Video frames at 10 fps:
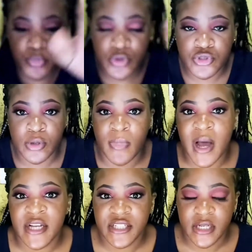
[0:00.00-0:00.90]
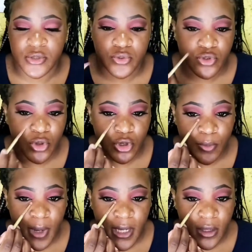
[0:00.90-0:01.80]
put some eyeshadows on
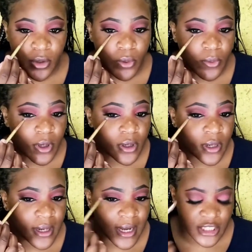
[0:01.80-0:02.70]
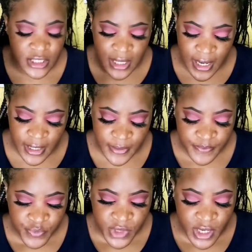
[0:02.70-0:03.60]
my lower lash line.
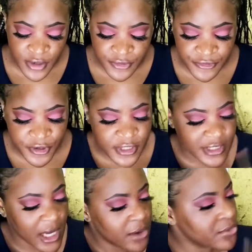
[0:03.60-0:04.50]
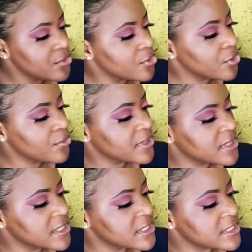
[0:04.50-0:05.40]
And first I will go with
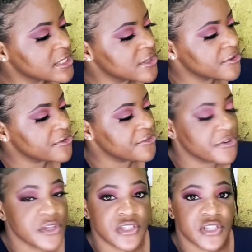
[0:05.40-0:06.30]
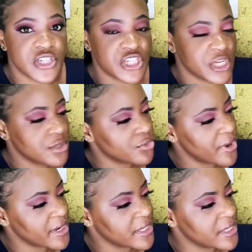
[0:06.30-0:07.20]
this first shade
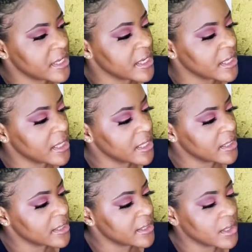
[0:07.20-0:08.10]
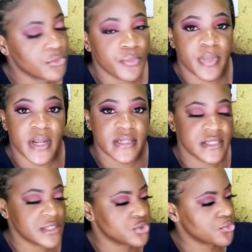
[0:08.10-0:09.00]
right here, then I will blend
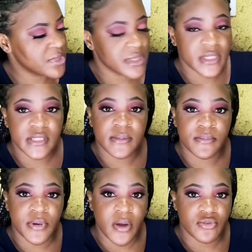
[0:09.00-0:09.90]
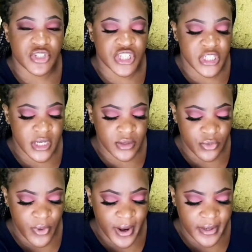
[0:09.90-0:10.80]
it with this brown shade
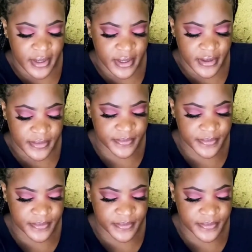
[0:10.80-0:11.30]
right here.